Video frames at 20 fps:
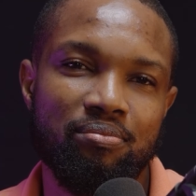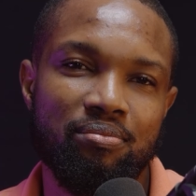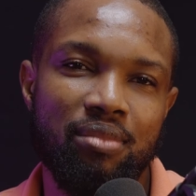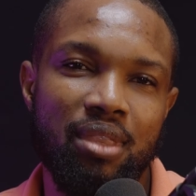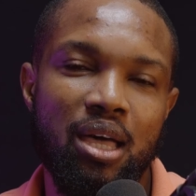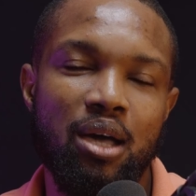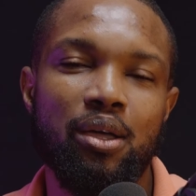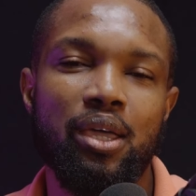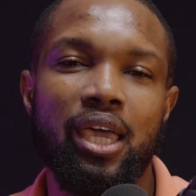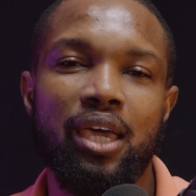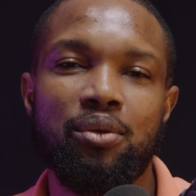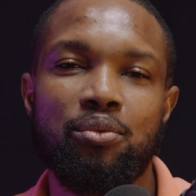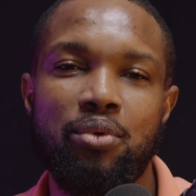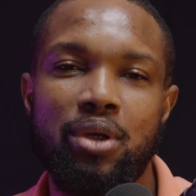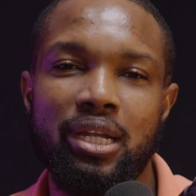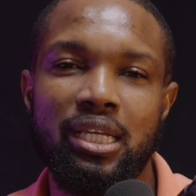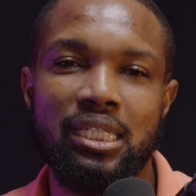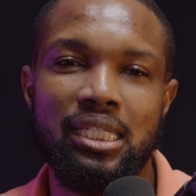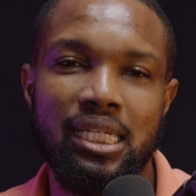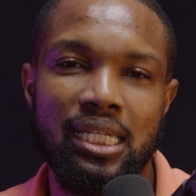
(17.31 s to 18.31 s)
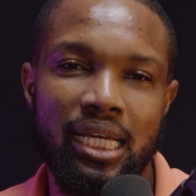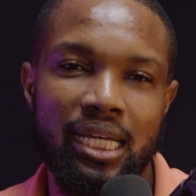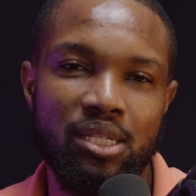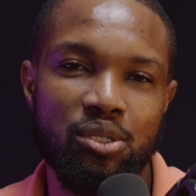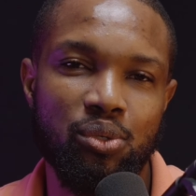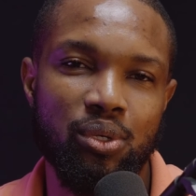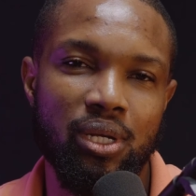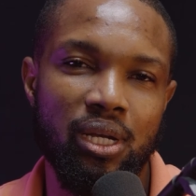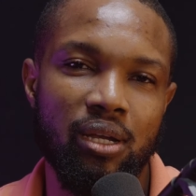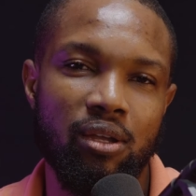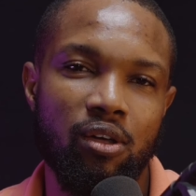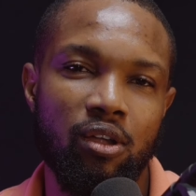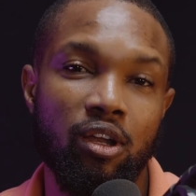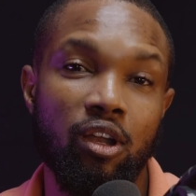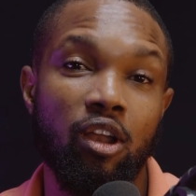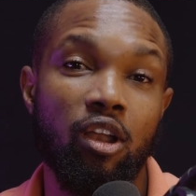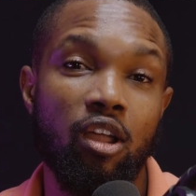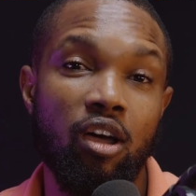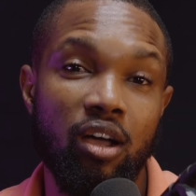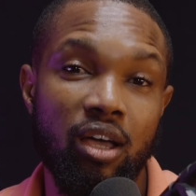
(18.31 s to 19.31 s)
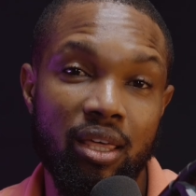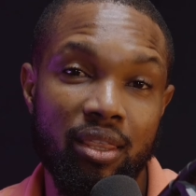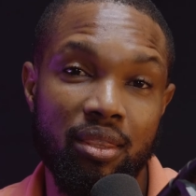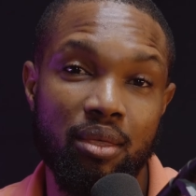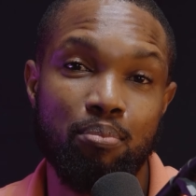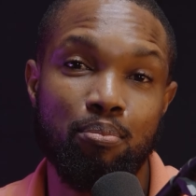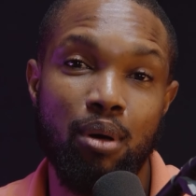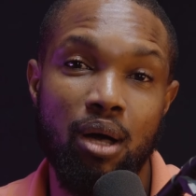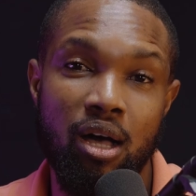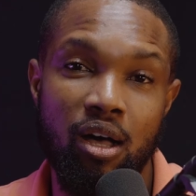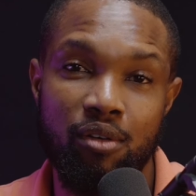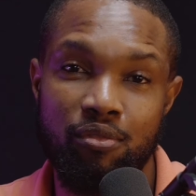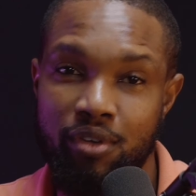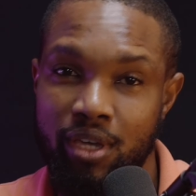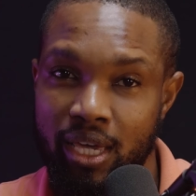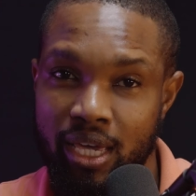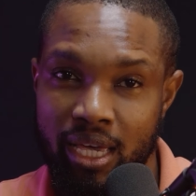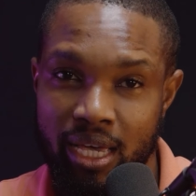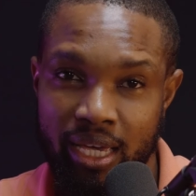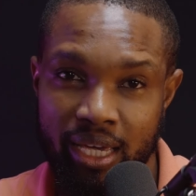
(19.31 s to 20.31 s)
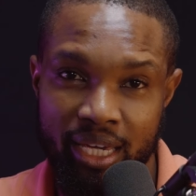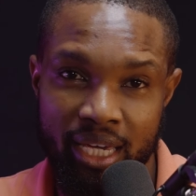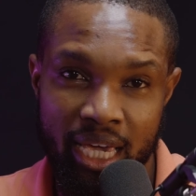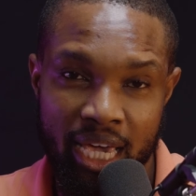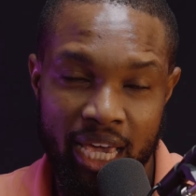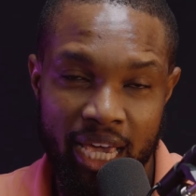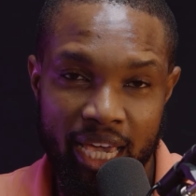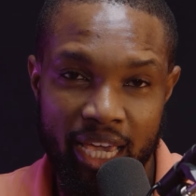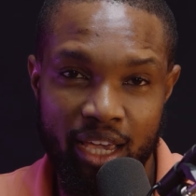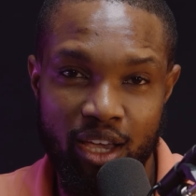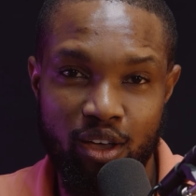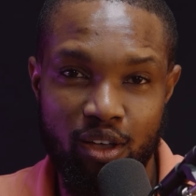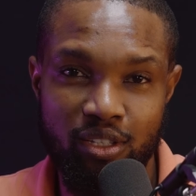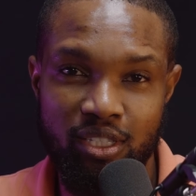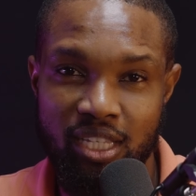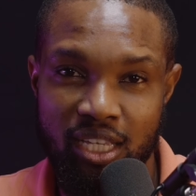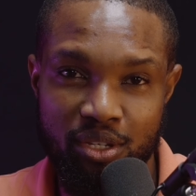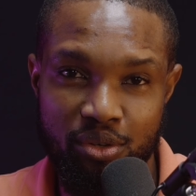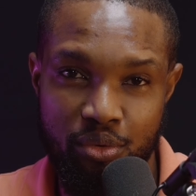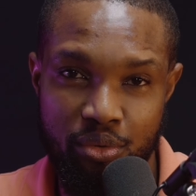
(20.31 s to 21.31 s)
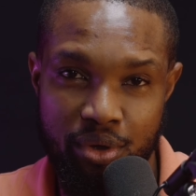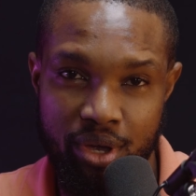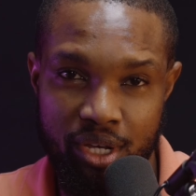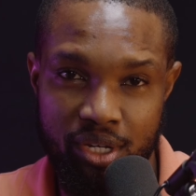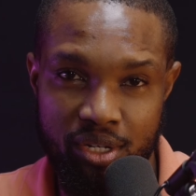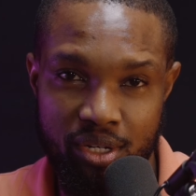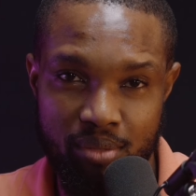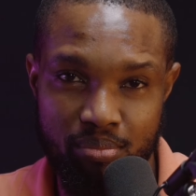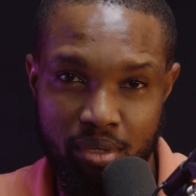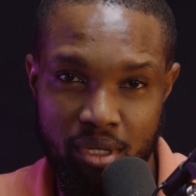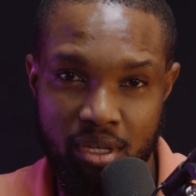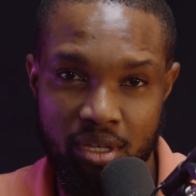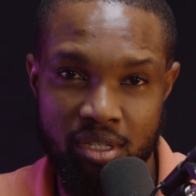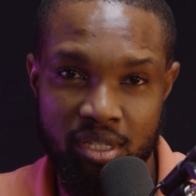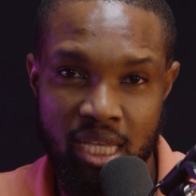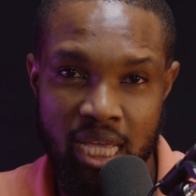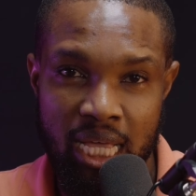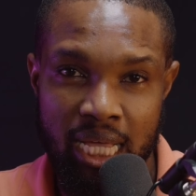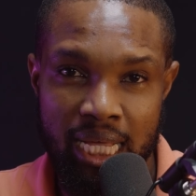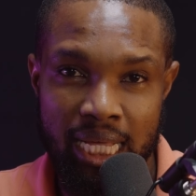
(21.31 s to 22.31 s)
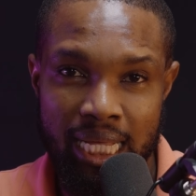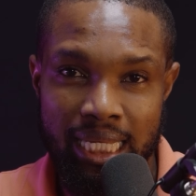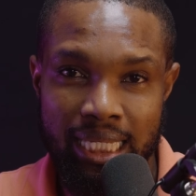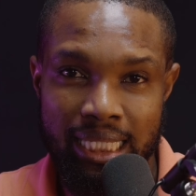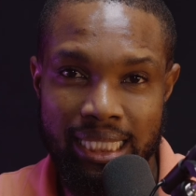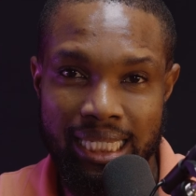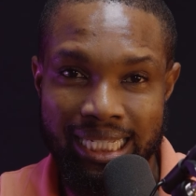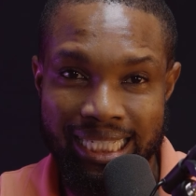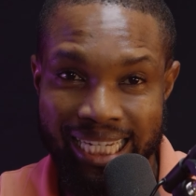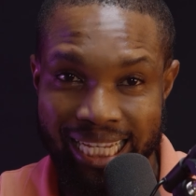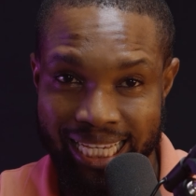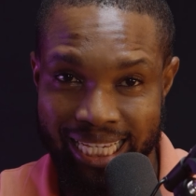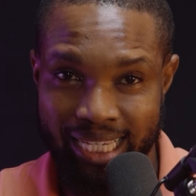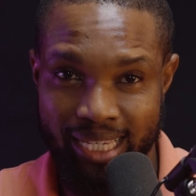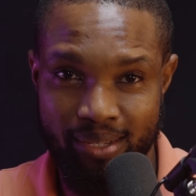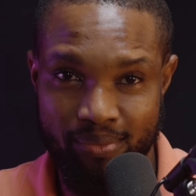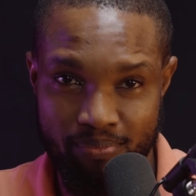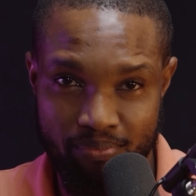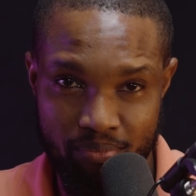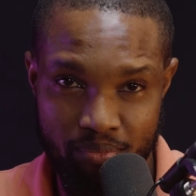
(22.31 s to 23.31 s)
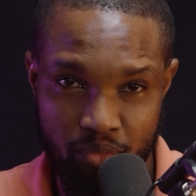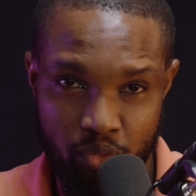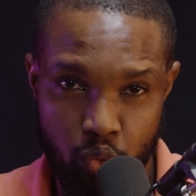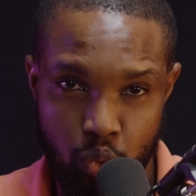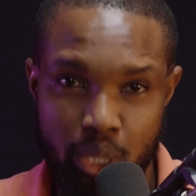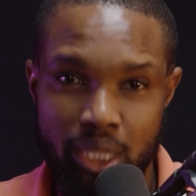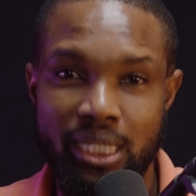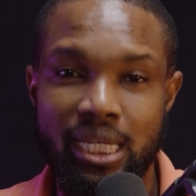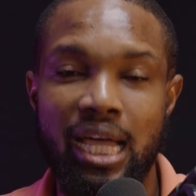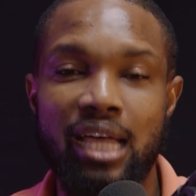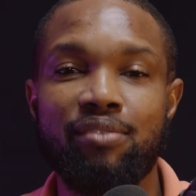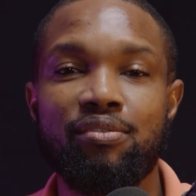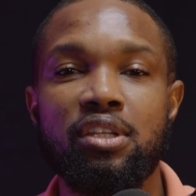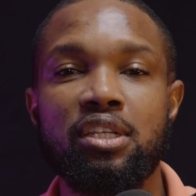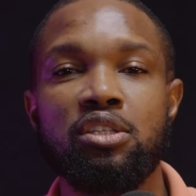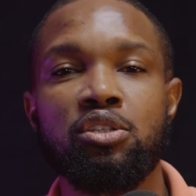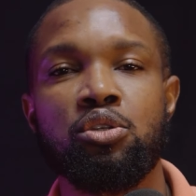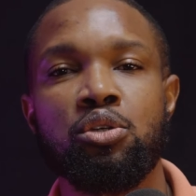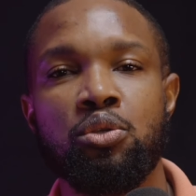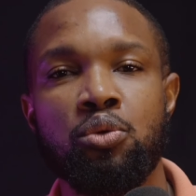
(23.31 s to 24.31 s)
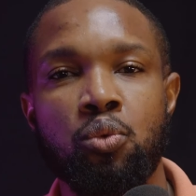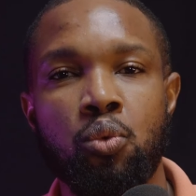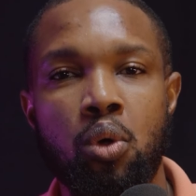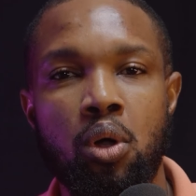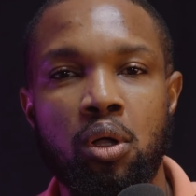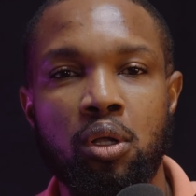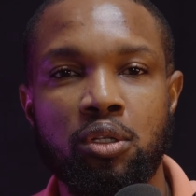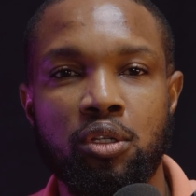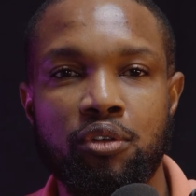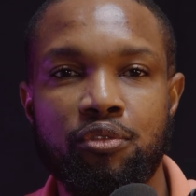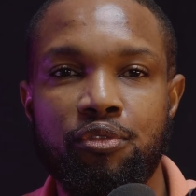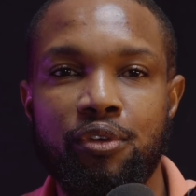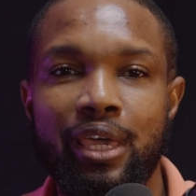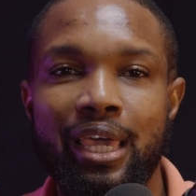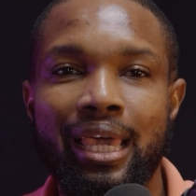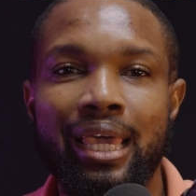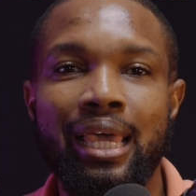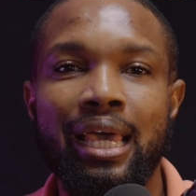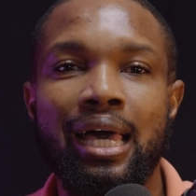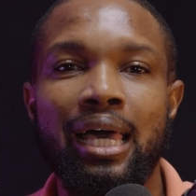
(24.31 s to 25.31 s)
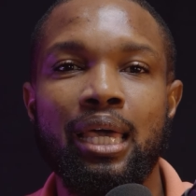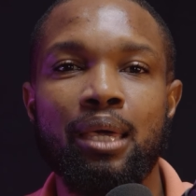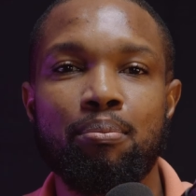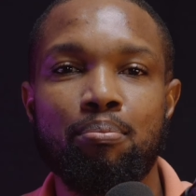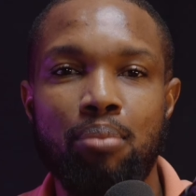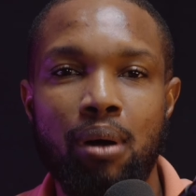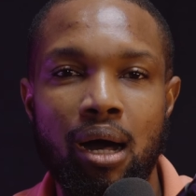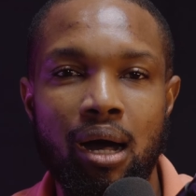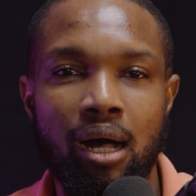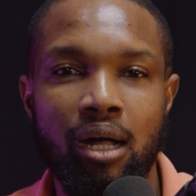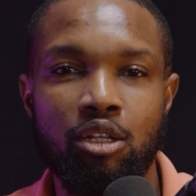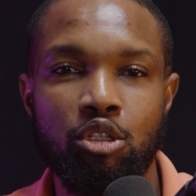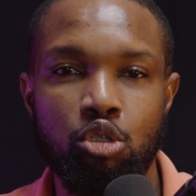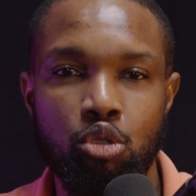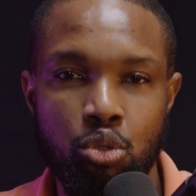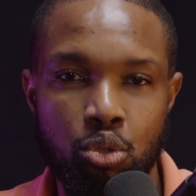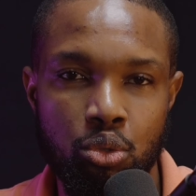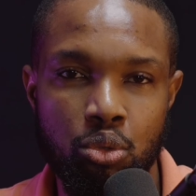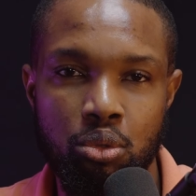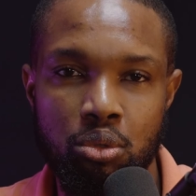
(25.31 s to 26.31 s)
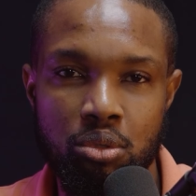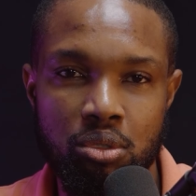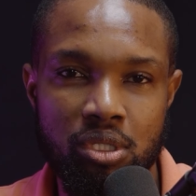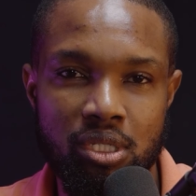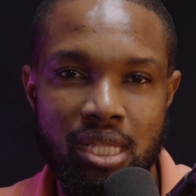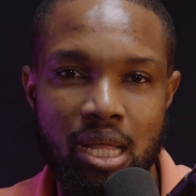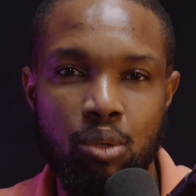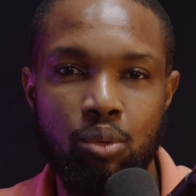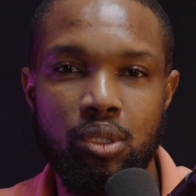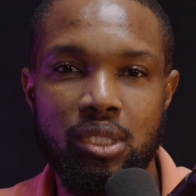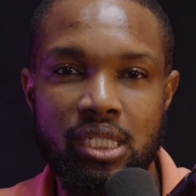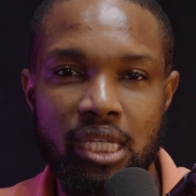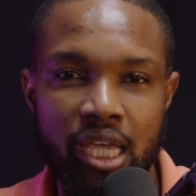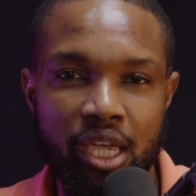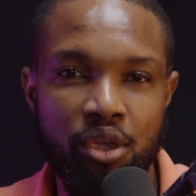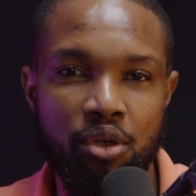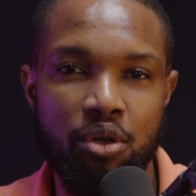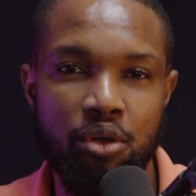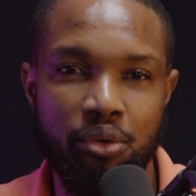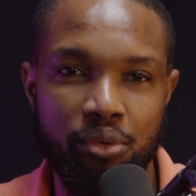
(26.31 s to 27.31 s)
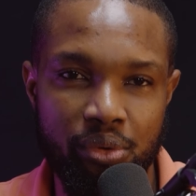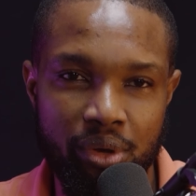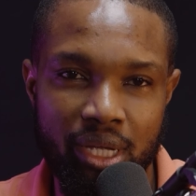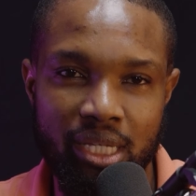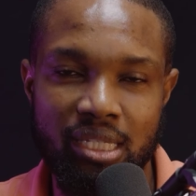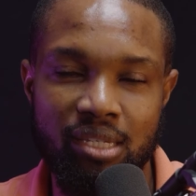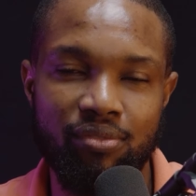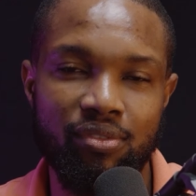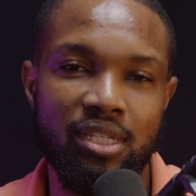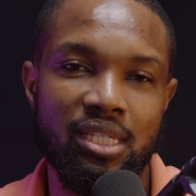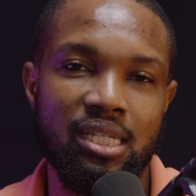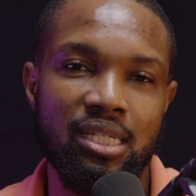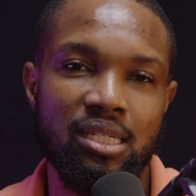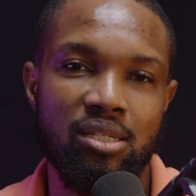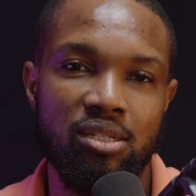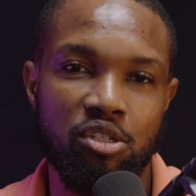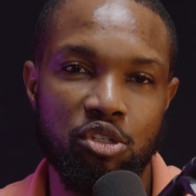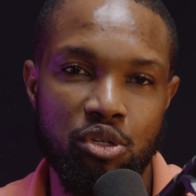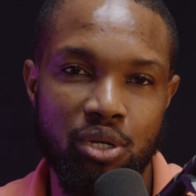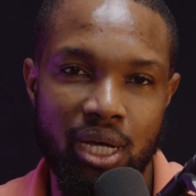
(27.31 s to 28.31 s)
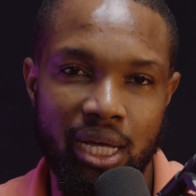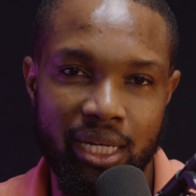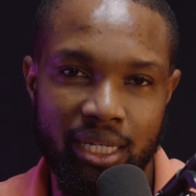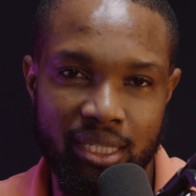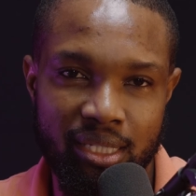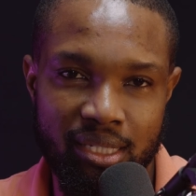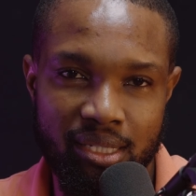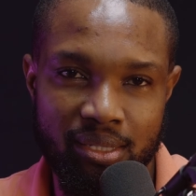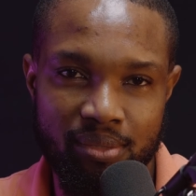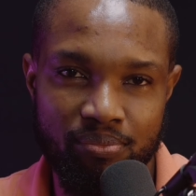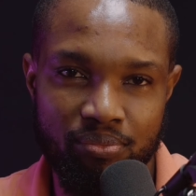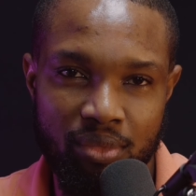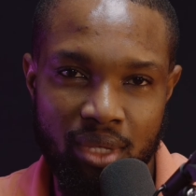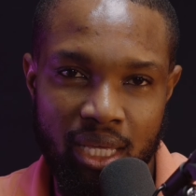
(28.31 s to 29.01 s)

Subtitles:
Now, get ready today to unlock the power of AI in content creation because today we're diving into the world of AI-powered tools that will take your creativity to new heights.